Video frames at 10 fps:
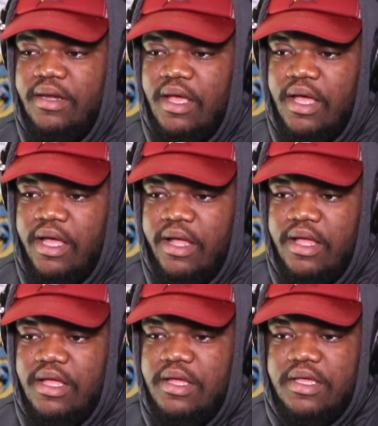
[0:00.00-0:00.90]

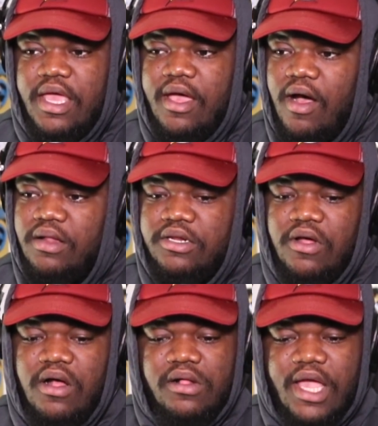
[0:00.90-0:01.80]
All in
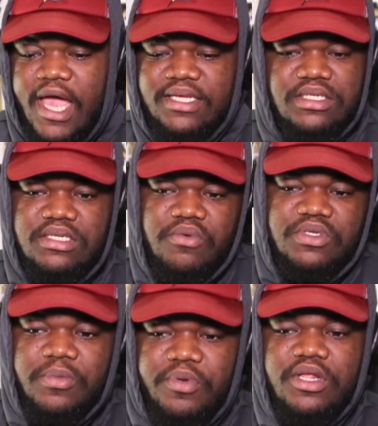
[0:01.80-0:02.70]
all, guys, it was
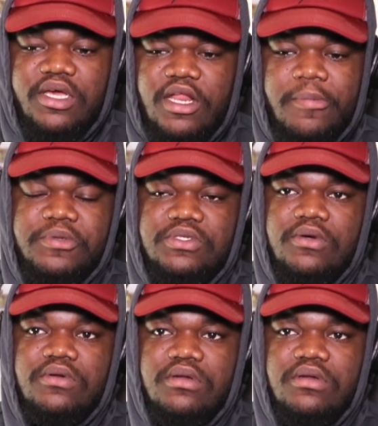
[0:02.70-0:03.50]
a pretty good episode.